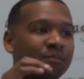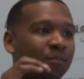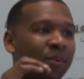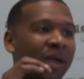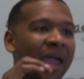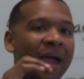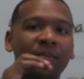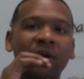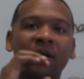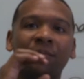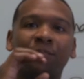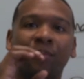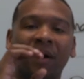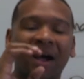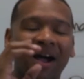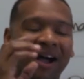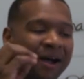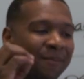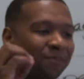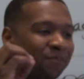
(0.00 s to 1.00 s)
be able
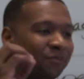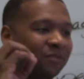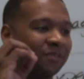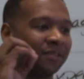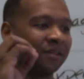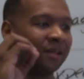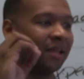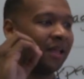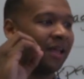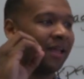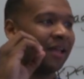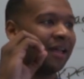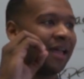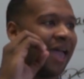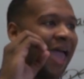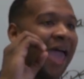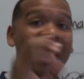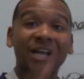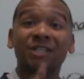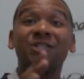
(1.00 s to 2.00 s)
to
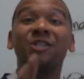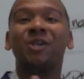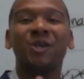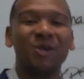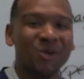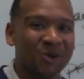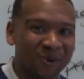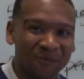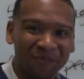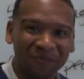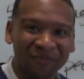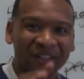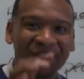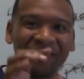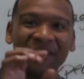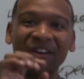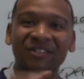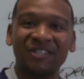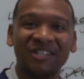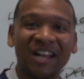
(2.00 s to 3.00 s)
execute
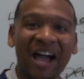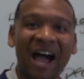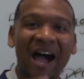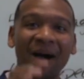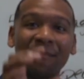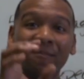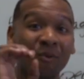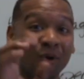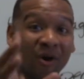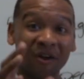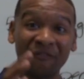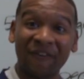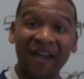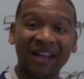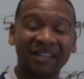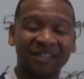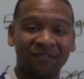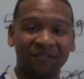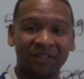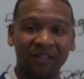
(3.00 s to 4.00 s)
their job more
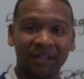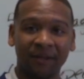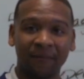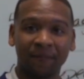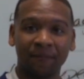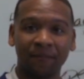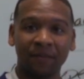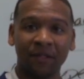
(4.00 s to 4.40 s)
effectively.